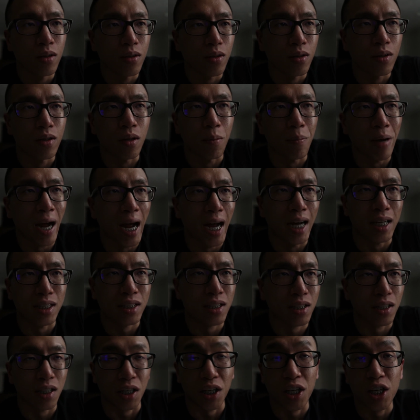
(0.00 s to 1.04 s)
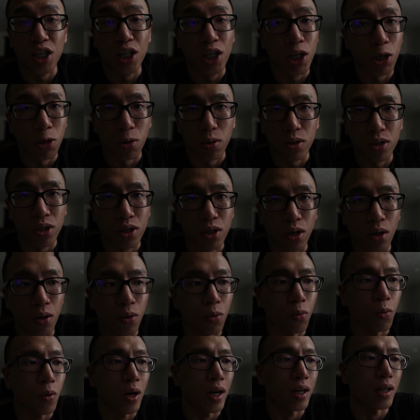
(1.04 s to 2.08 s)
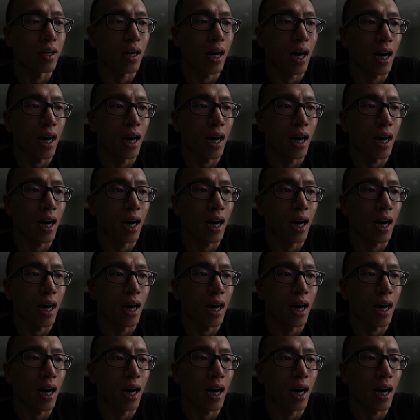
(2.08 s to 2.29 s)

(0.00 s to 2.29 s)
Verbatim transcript: the past like year or so when